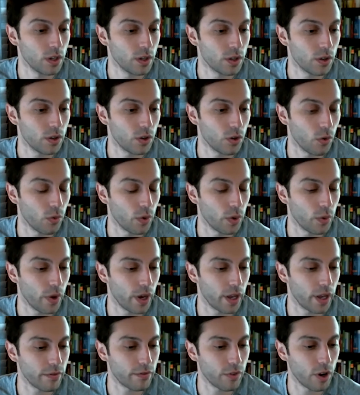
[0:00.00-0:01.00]
we
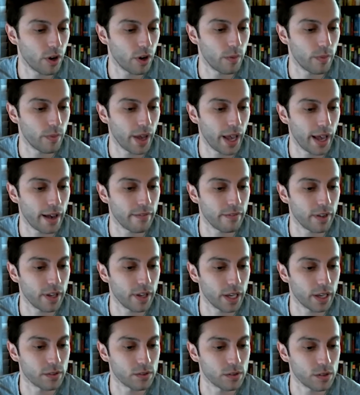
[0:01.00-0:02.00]
went from
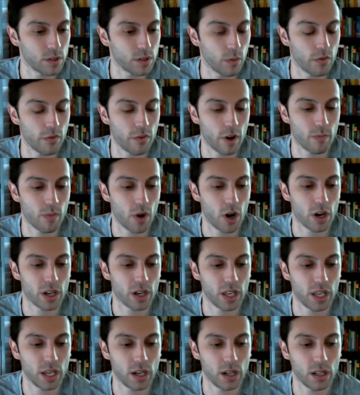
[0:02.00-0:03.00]
having some of our
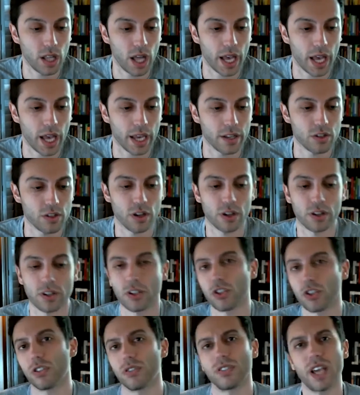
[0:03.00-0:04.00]
marquee clients, our
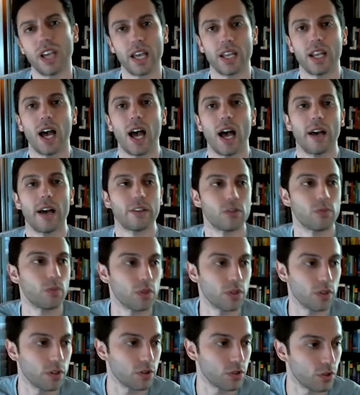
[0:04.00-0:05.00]
initial 10
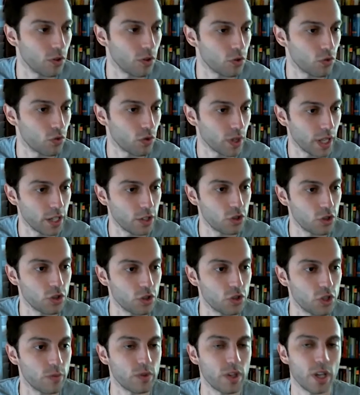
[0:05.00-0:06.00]
hospitals, and those
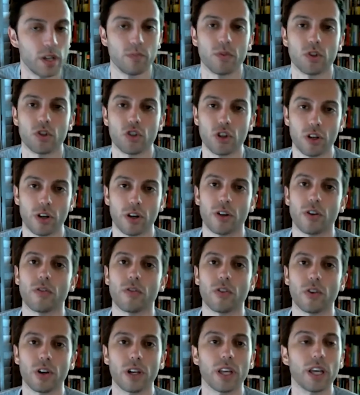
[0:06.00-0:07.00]
relationships had matured
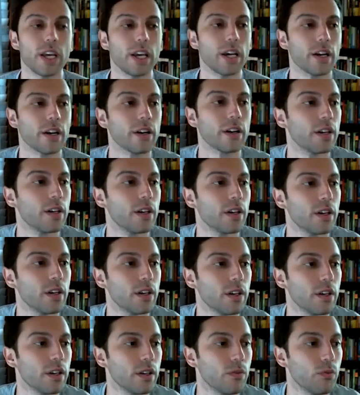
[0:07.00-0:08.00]
over a year.
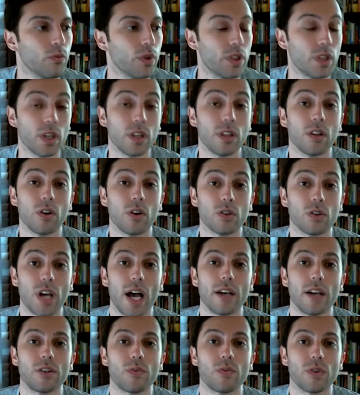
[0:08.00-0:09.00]
Within those
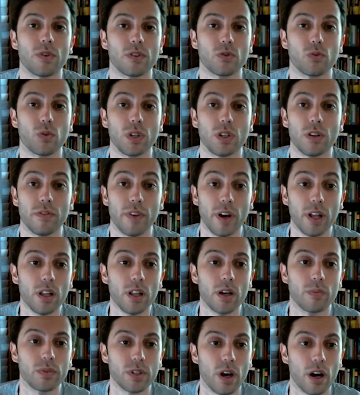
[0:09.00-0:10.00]
hospitals, we
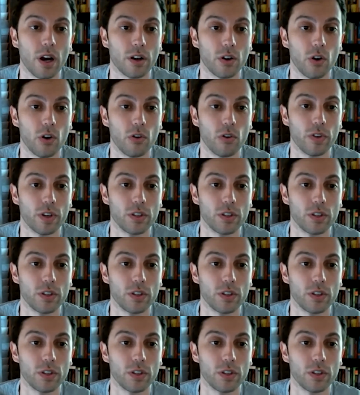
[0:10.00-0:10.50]
developed our COVID